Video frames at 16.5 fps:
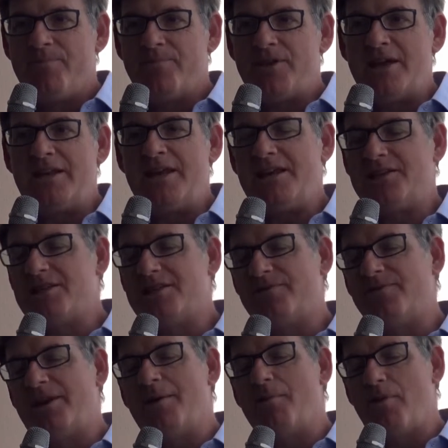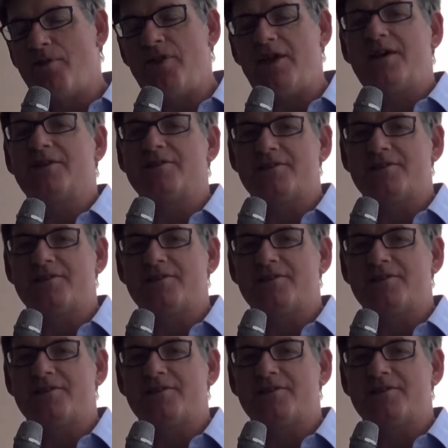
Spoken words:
they need to develop thicker